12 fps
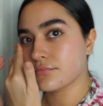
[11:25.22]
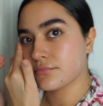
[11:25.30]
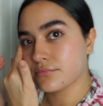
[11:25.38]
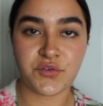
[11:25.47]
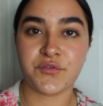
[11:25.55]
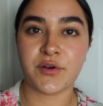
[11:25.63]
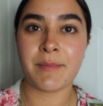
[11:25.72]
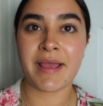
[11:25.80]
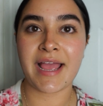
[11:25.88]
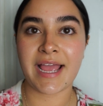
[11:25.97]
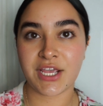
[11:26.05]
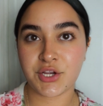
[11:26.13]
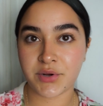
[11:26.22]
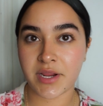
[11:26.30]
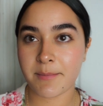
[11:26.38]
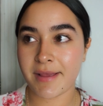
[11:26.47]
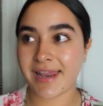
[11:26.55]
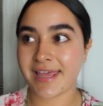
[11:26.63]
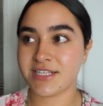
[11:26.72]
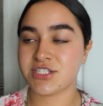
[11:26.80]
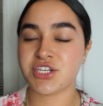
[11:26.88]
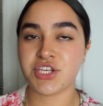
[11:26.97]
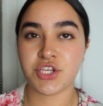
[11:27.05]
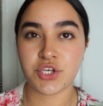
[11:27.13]
So for my eye cream, I like
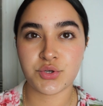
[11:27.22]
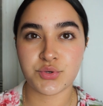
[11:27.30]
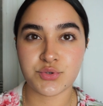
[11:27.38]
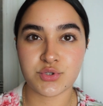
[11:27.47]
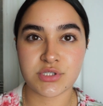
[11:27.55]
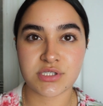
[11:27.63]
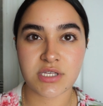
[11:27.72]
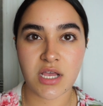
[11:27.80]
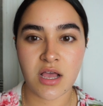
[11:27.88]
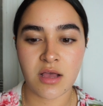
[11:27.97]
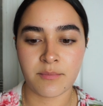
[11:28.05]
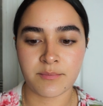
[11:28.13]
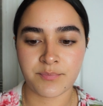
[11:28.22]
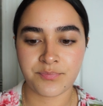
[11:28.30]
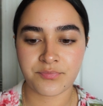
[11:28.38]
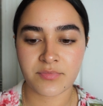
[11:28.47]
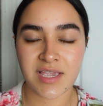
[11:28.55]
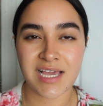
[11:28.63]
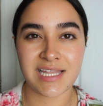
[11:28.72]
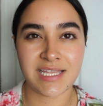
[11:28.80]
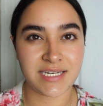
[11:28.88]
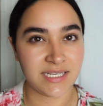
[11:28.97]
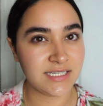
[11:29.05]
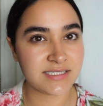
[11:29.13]
to use
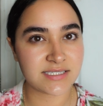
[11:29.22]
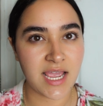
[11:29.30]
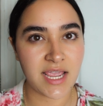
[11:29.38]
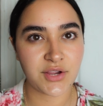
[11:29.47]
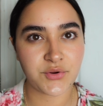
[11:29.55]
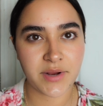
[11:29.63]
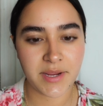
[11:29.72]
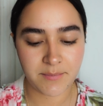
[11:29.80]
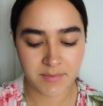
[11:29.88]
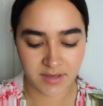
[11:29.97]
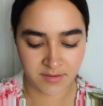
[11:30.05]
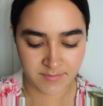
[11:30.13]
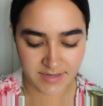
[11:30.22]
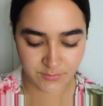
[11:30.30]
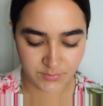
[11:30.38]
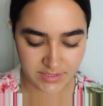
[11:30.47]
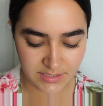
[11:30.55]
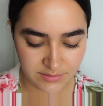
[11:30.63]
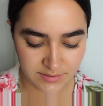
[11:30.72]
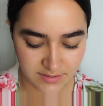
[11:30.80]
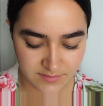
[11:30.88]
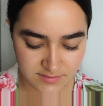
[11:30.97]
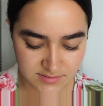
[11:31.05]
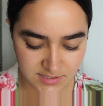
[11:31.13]
Clinique's eye cream. I really
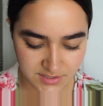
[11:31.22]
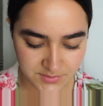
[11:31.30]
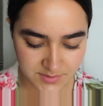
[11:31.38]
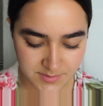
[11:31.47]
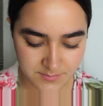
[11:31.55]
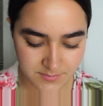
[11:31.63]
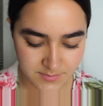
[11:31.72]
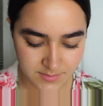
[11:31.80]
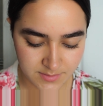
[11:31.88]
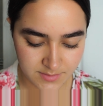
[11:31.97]
like this eye cream.